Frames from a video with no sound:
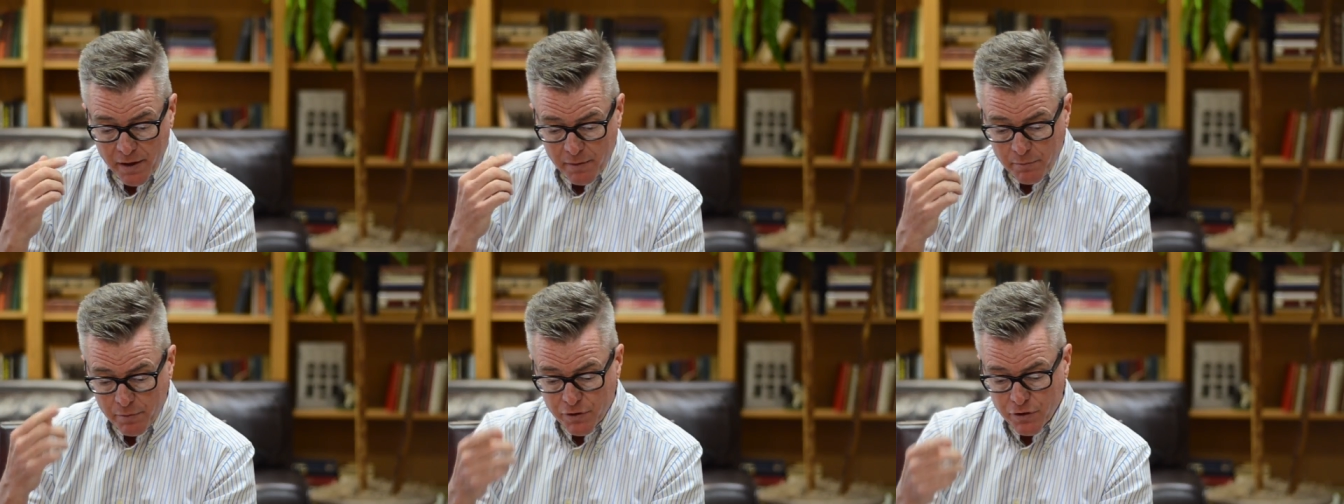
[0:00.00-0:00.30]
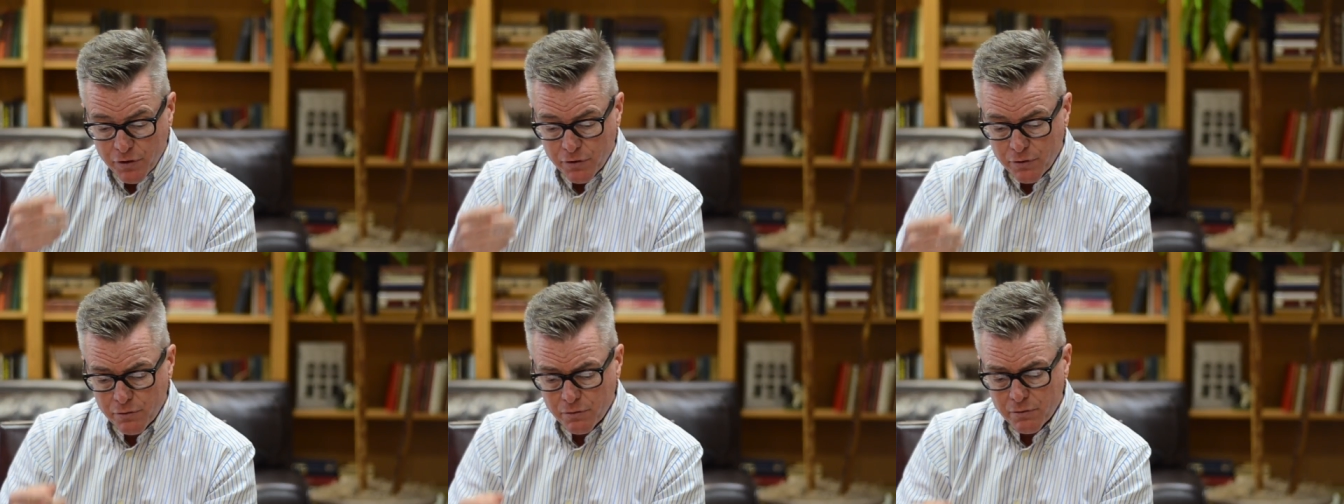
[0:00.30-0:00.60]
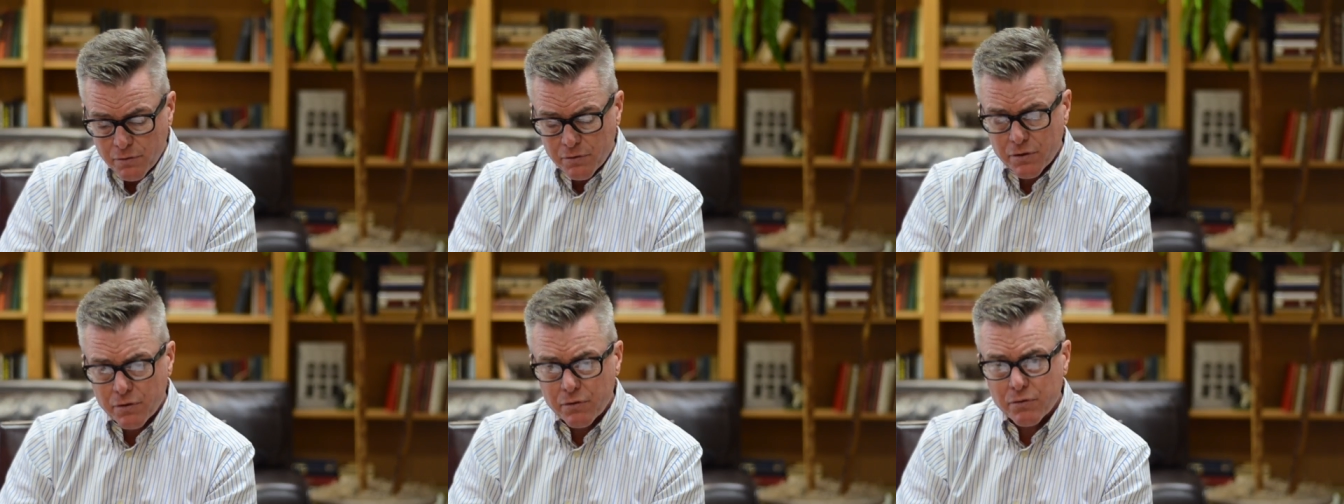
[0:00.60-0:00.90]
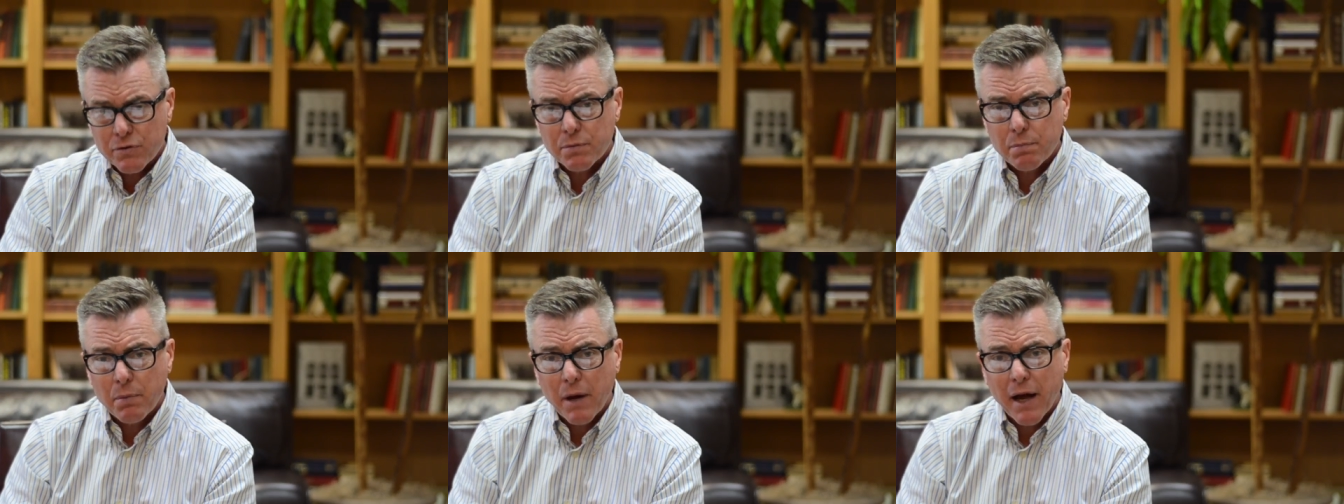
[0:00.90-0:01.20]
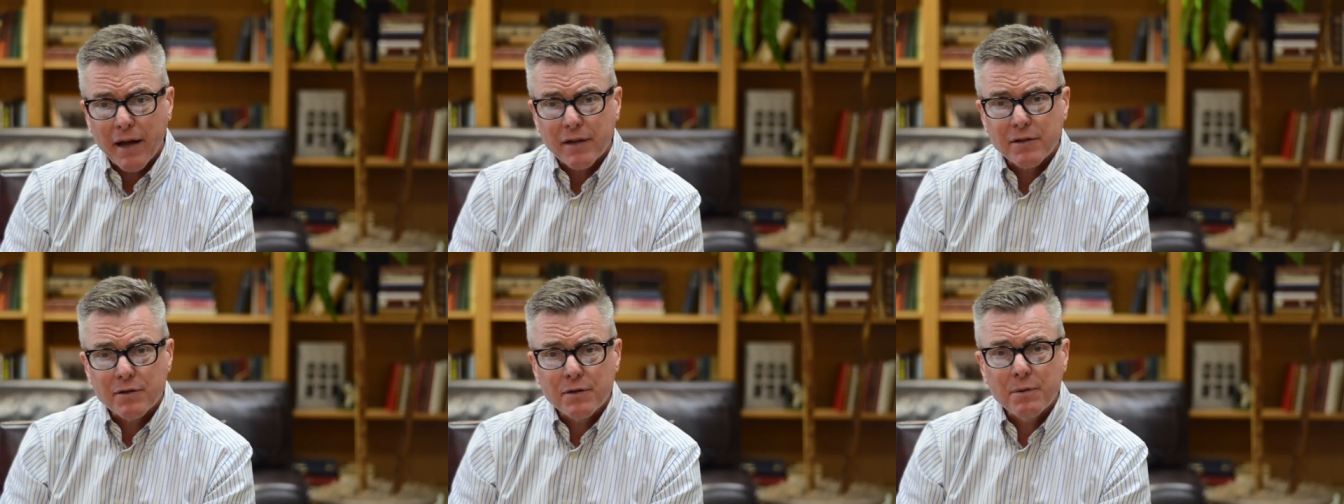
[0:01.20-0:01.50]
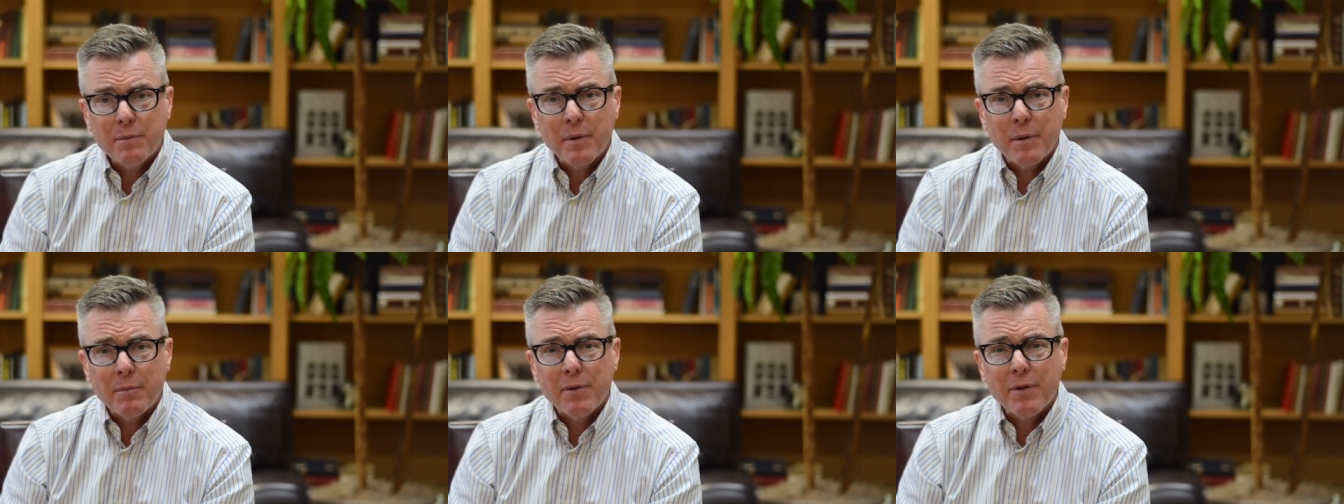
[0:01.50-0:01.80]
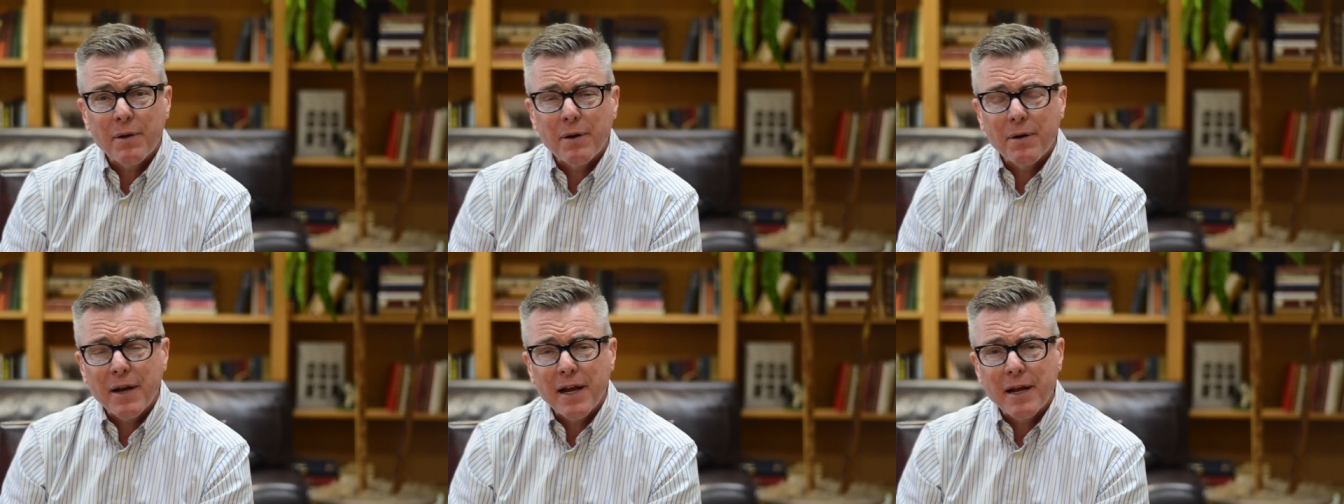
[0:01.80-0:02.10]
But two, two spies, do you remember
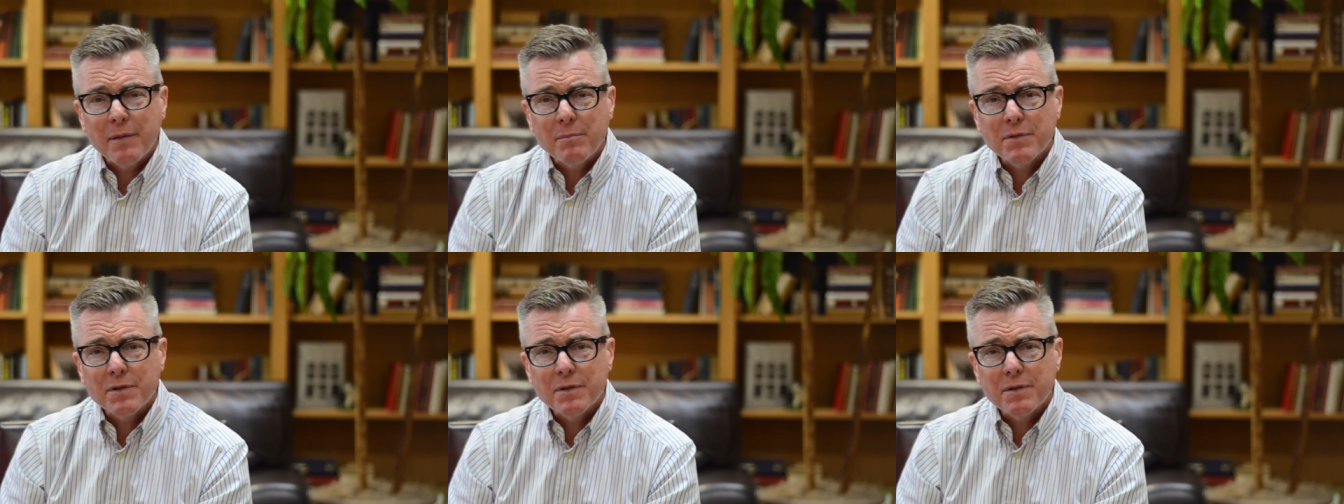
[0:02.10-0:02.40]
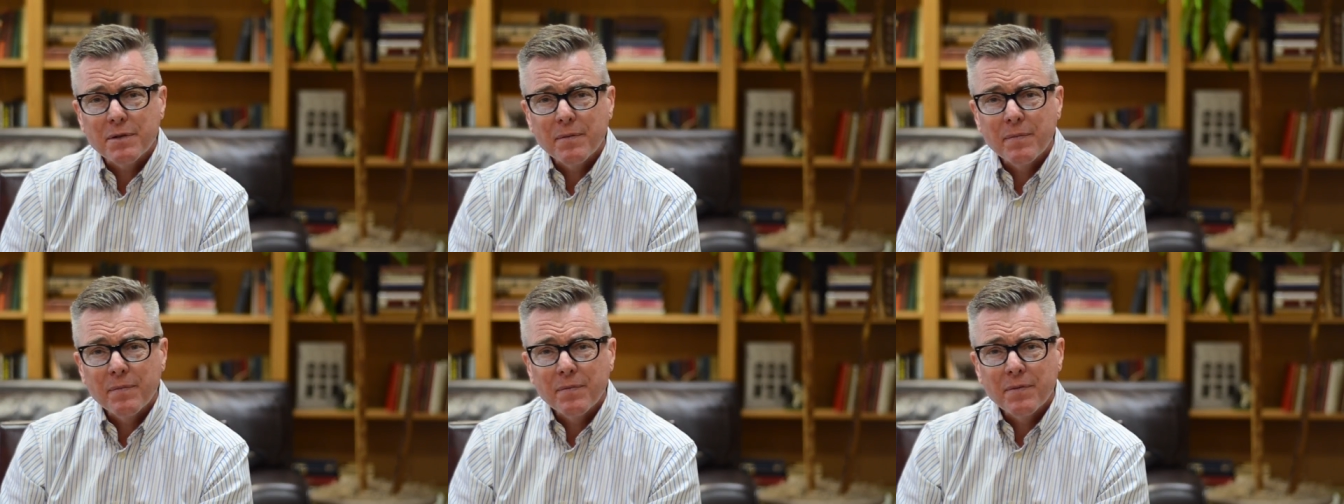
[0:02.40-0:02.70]
their names?